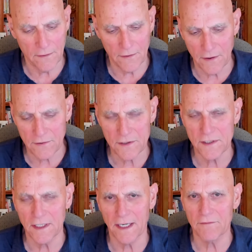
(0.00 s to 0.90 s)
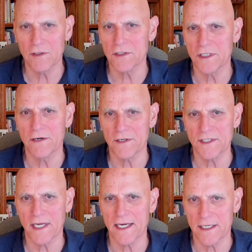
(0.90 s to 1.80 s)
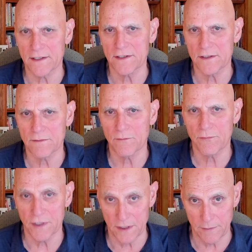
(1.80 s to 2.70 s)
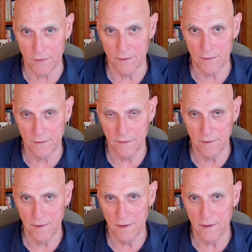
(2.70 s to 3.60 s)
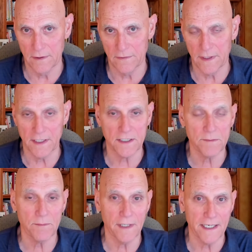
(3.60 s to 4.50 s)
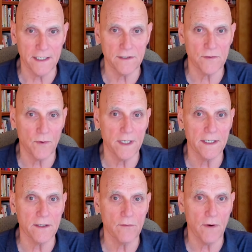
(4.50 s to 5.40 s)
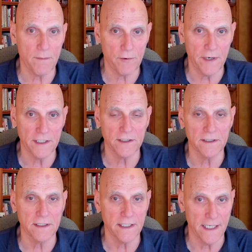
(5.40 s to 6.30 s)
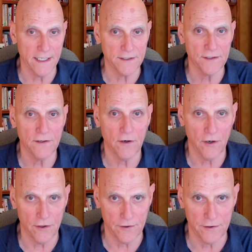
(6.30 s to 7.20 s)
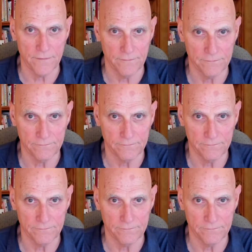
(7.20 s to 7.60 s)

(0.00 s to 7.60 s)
there's an evolutionary science principle that explains why cooperation gets harder.